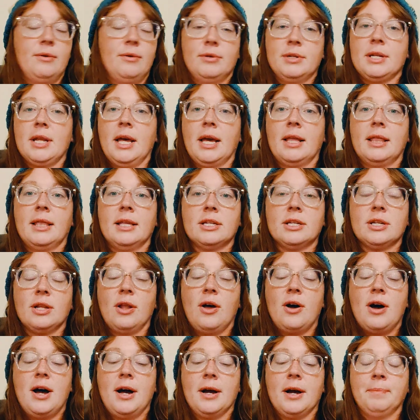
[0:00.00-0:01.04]
It was like this
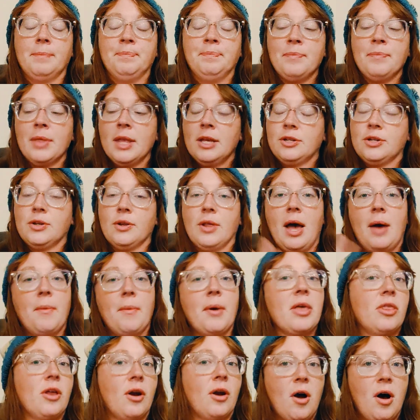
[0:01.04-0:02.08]
long, so that
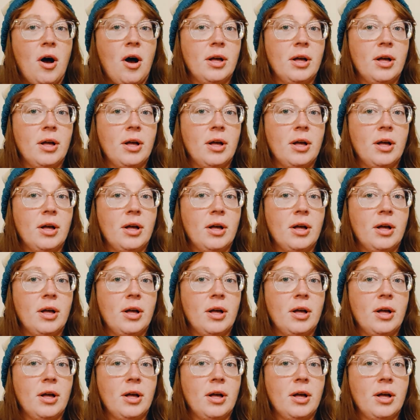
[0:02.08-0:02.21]
way they're